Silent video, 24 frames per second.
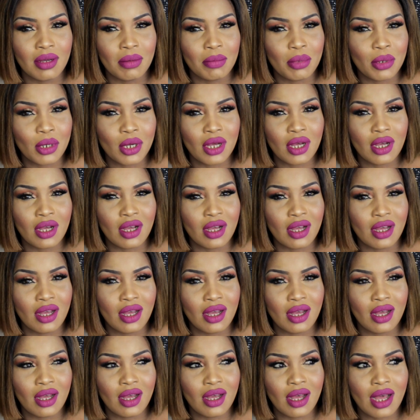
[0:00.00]
But
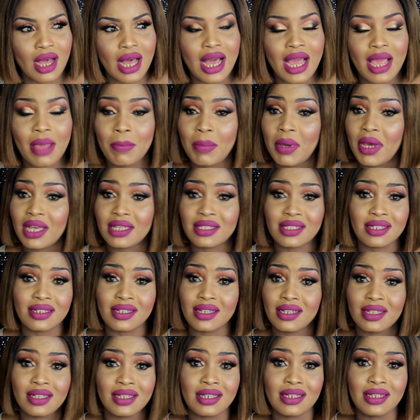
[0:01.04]
I
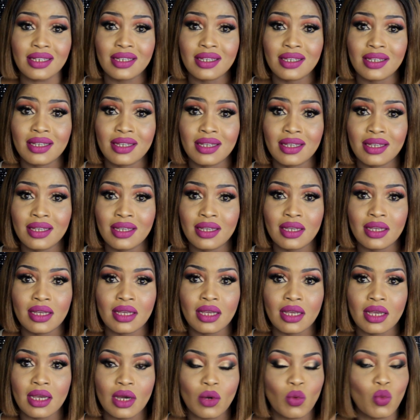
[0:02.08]
personally
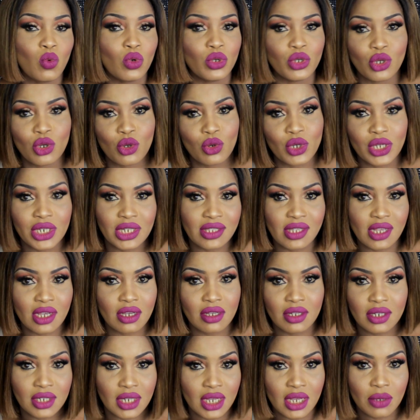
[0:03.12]
wouldn't go on a
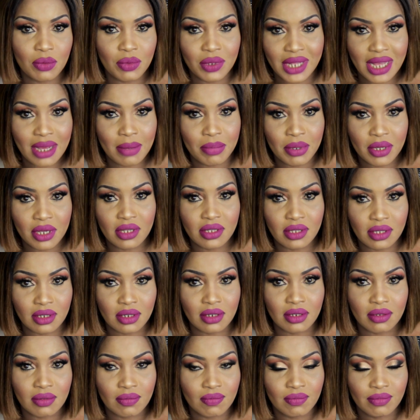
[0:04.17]
second date with that
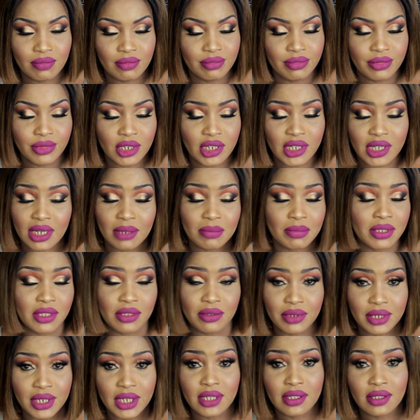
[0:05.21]
person. Not that I'm
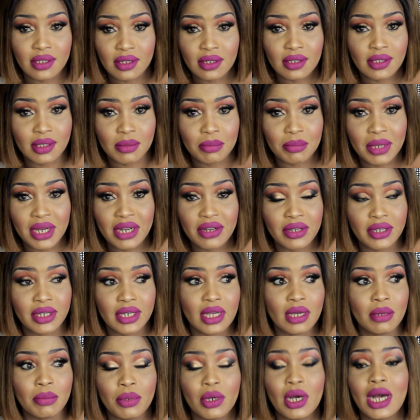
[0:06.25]
still dating because I'm married
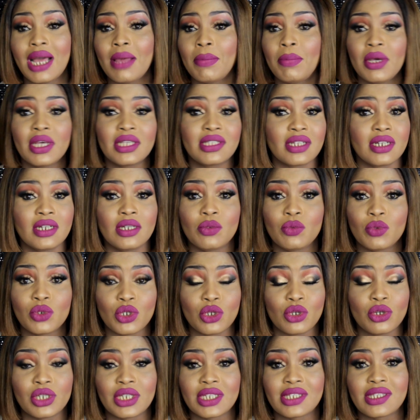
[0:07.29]
now, but I personally
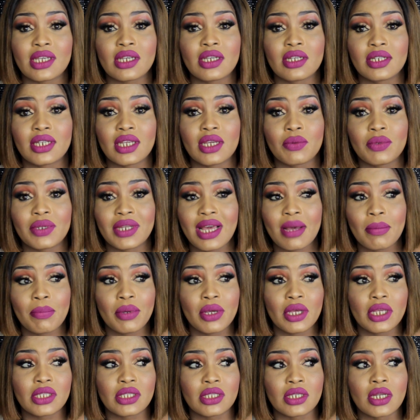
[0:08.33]
wouldn't go on a second date with that
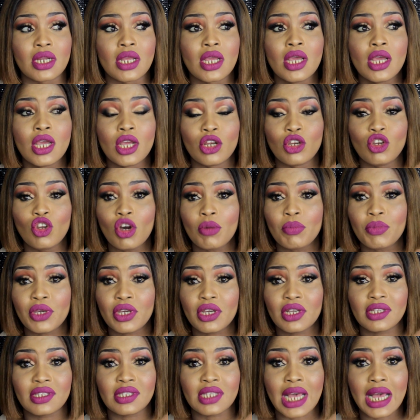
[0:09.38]
person. Not
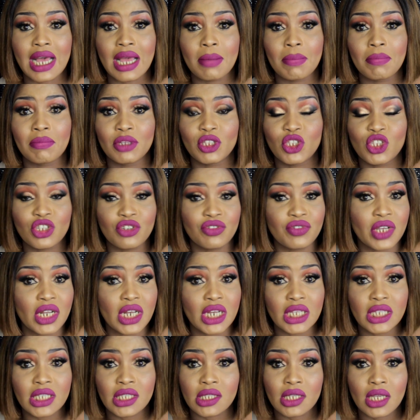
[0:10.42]
because I'm
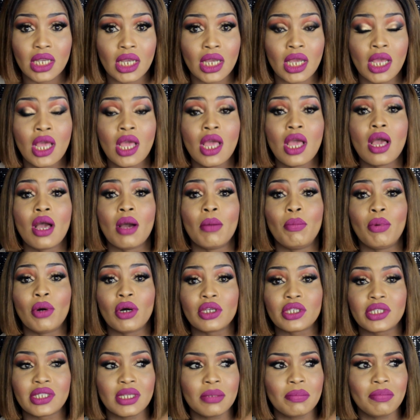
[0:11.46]
materialistic,
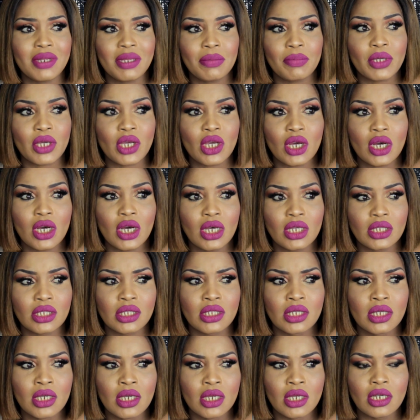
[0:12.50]
but simply
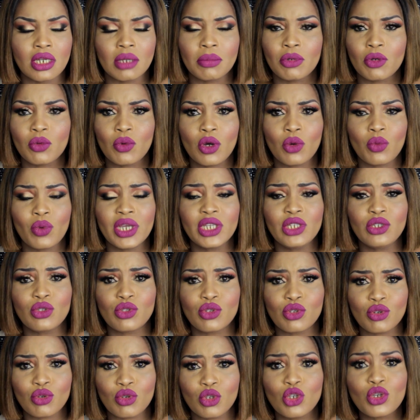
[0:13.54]
because, number one, when
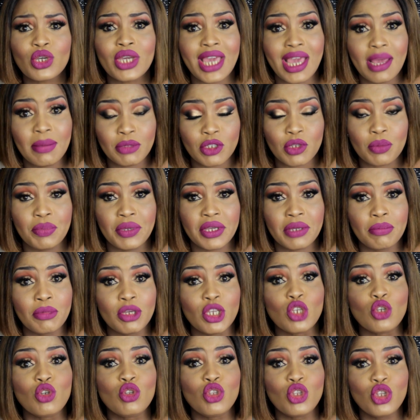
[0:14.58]
you came to pick me,
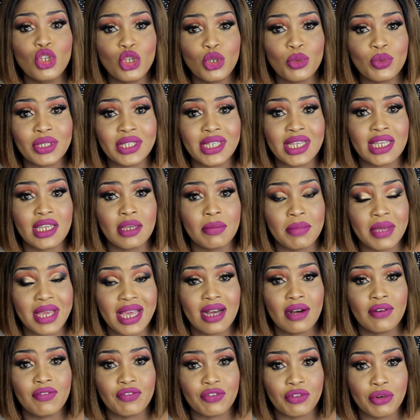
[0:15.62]
you knew you were taking me
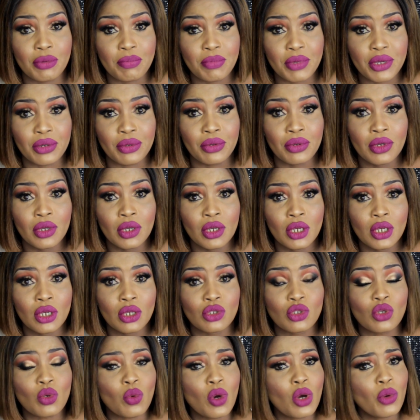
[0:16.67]
out for a meal.
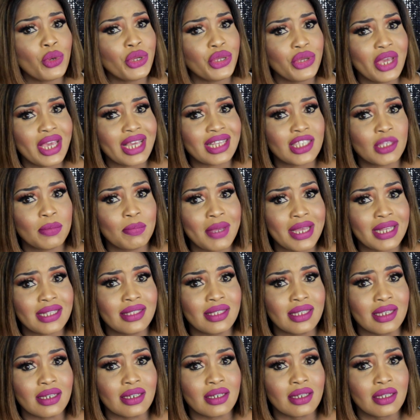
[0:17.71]
So what were you
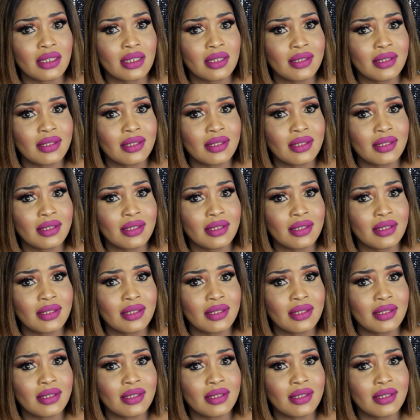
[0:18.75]
expecting?